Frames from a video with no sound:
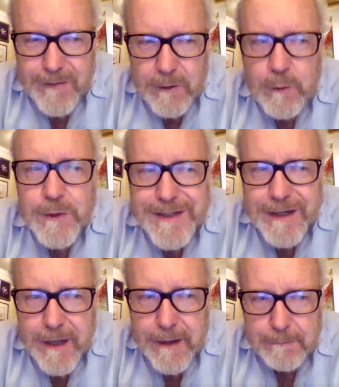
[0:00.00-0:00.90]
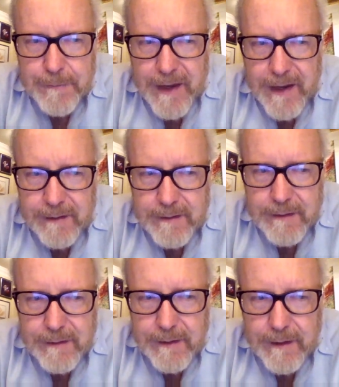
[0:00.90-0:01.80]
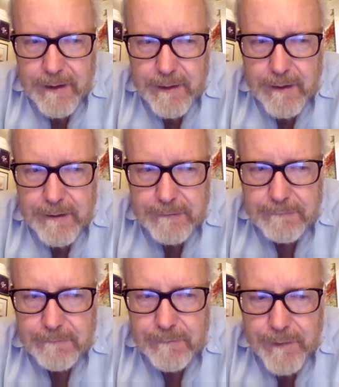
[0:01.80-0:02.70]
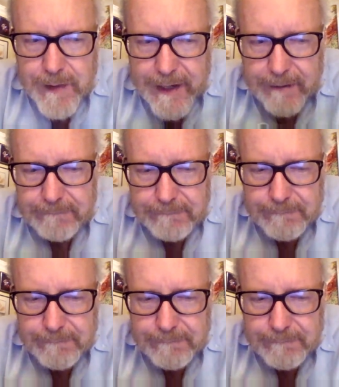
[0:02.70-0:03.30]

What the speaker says: loosen up that that